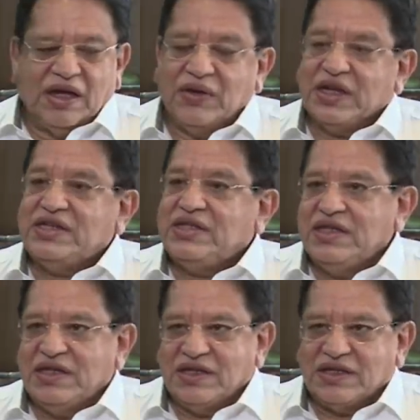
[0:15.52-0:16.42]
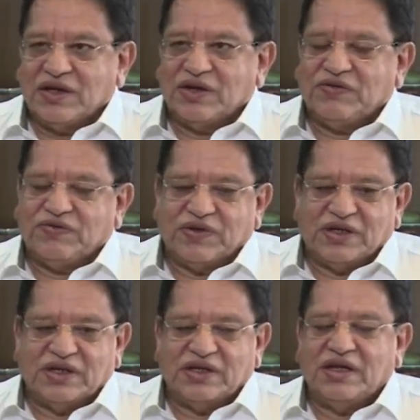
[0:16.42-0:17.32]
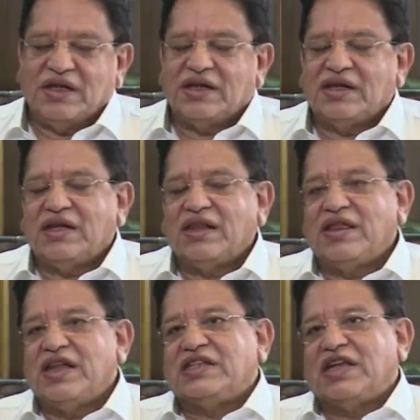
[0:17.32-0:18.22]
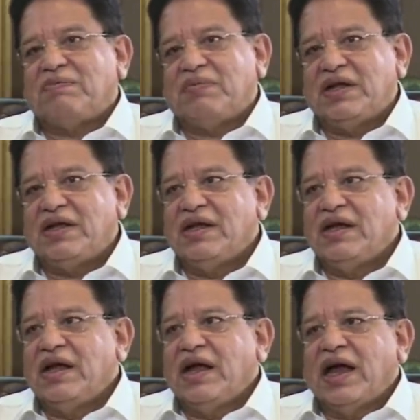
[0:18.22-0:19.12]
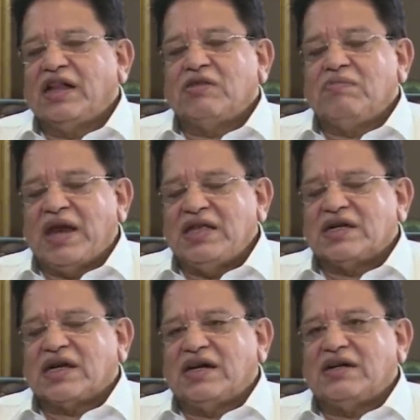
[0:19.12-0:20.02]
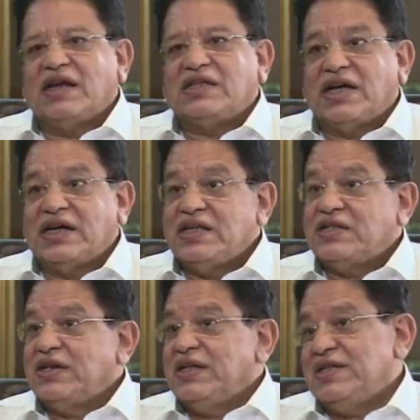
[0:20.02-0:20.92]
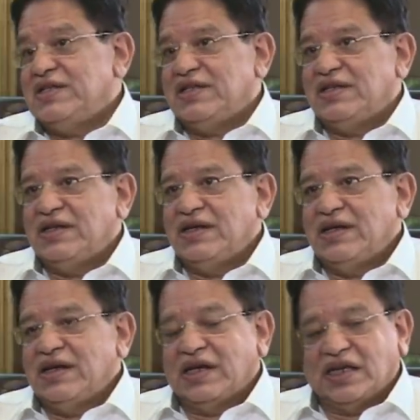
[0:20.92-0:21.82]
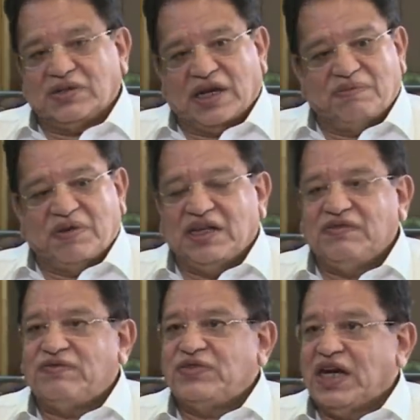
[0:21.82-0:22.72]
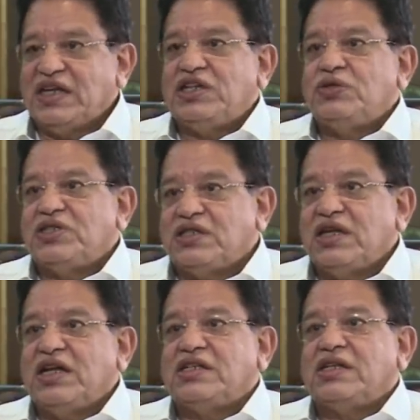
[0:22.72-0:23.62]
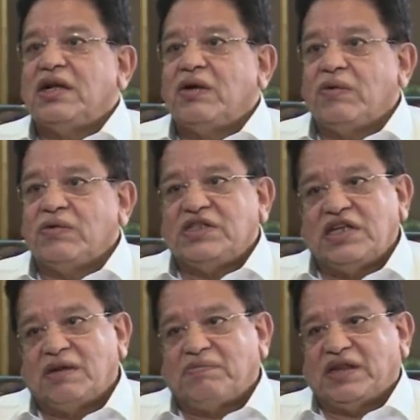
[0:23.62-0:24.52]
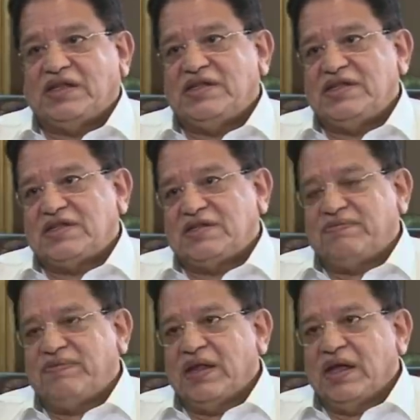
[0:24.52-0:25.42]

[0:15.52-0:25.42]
you can see there's a lot of uh, uh things happening. And to manage a country like China is not easy. That's why I believe China should stay as single party system.